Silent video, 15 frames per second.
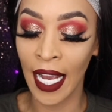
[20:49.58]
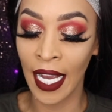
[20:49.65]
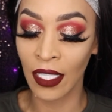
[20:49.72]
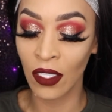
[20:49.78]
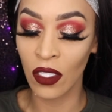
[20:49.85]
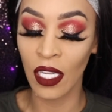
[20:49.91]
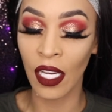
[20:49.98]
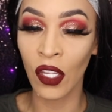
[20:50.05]
and
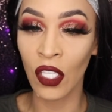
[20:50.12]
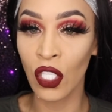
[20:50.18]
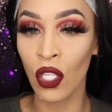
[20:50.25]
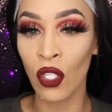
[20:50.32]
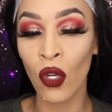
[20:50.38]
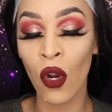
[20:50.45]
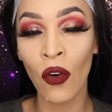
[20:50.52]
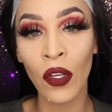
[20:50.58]
see the
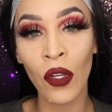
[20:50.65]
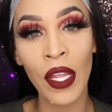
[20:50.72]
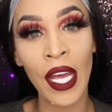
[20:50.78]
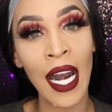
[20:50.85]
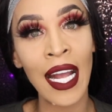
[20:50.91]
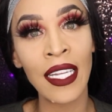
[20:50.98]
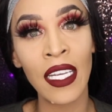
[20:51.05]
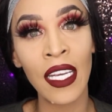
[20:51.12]
tutorial that
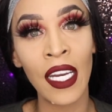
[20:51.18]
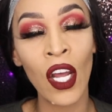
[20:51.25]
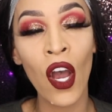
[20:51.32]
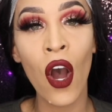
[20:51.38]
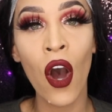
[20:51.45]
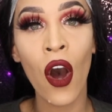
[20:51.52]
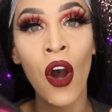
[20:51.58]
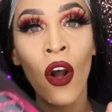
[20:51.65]
I did
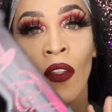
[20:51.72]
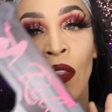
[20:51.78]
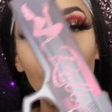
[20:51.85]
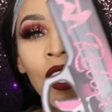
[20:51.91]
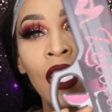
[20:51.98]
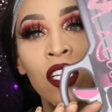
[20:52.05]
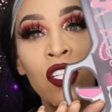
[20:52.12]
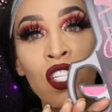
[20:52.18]
on
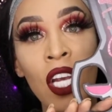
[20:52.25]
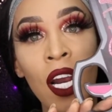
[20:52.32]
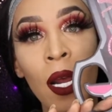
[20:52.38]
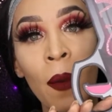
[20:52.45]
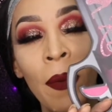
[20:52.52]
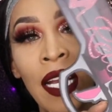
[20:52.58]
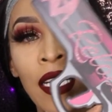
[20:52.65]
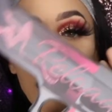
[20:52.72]
the Shut
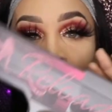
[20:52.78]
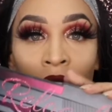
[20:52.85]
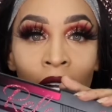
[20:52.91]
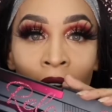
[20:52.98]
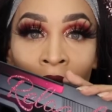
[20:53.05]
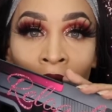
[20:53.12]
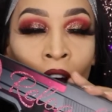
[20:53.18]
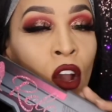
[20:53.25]
Up and
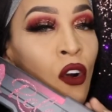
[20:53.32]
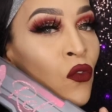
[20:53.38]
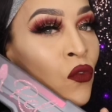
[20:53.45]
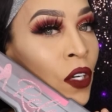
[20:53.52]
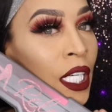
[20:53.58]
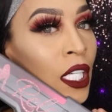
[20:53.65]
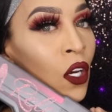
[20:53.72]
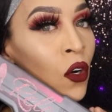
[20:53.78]
Slay
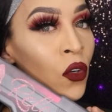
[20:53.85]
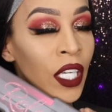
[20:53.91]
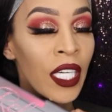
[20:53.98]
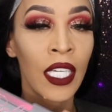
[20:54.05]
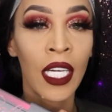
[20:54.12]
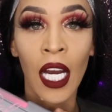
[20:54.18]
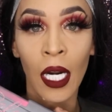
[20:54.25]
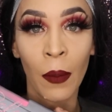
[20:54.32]

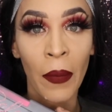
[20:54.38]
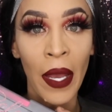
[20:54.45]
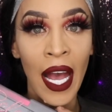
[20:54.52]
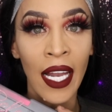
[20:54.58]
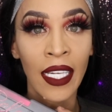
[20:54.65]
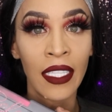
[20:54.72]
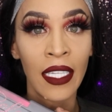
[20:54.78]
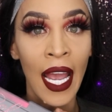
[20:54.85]
Reloaded gun
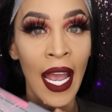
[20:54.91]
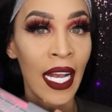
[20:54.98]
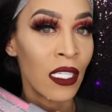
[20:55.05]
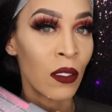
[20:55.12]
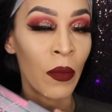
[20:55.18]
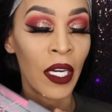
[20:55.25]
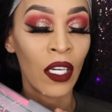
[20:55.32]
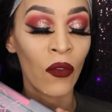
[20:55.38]
palette that has
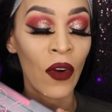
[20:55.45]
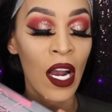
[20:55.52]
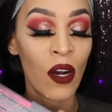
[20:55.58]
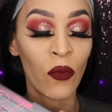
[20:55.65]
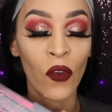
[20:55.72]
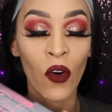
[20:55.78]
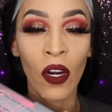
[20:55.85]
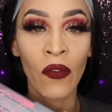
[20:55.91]
been around
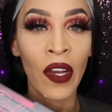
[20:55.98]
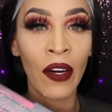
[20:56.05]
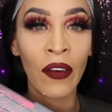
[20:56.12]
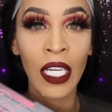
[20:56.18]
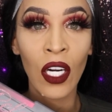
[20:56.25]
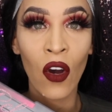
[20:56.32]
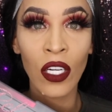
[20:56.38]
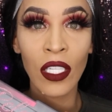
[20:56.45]
for a very
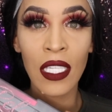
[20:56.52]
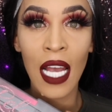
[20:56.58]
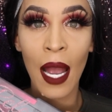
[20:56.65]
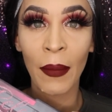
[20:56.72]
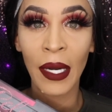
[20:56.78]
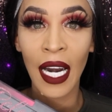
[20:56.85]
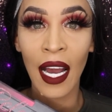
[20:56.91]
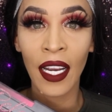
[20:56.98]
long
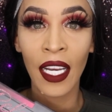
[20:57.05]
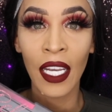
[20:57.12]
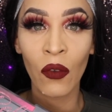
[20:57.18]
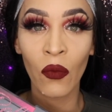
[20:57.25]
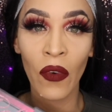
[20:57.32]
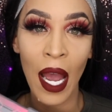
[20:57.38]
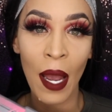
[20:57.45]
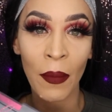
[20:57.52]
time and I couldn't
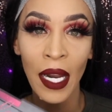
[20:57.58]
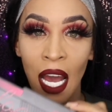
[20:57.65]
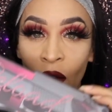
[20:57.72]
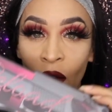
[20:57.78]
find, but I